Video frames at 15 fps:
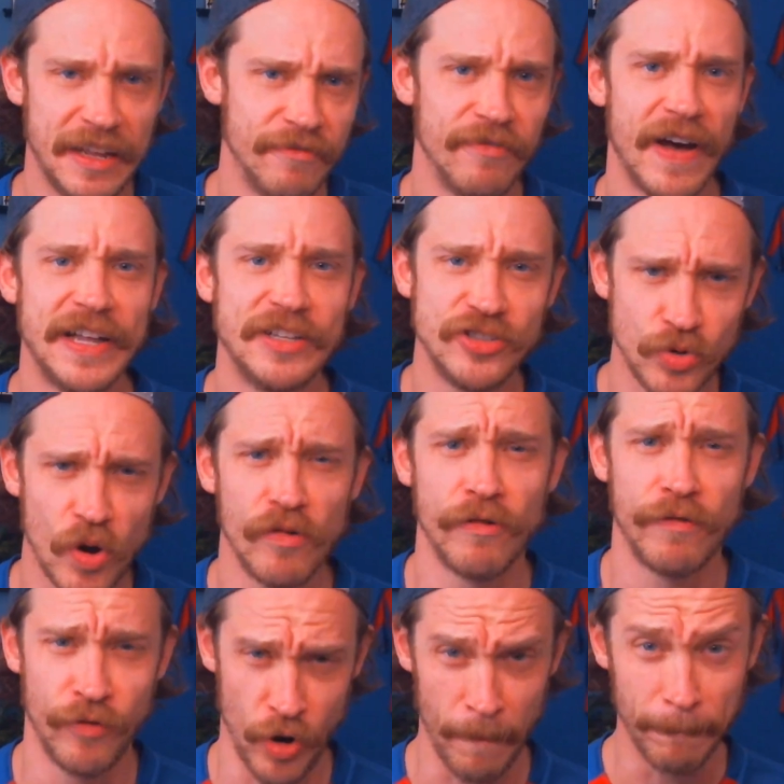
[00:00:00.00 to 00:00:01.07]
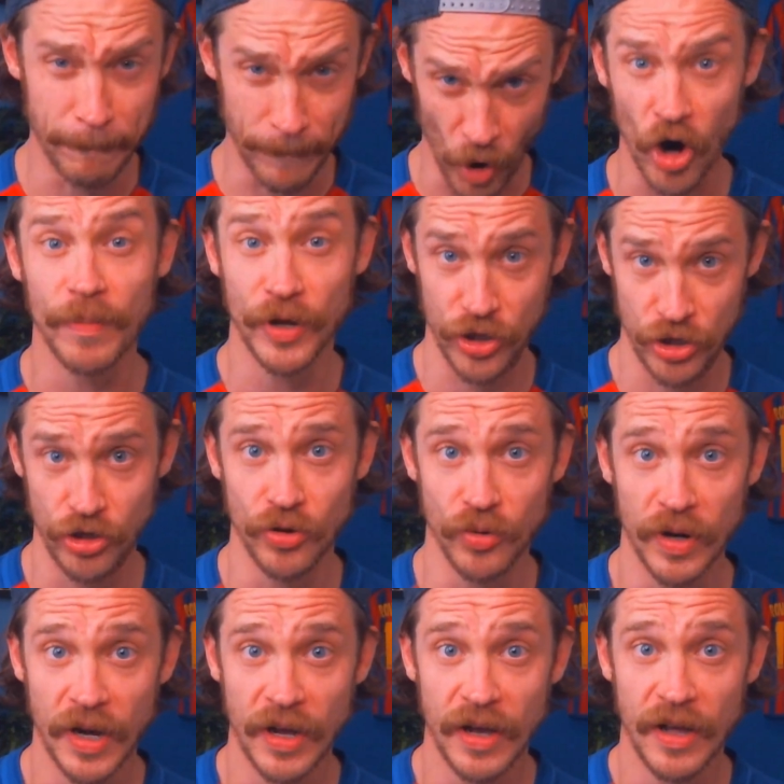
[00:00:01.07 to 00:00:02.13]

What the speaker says: invites you over for a barbecue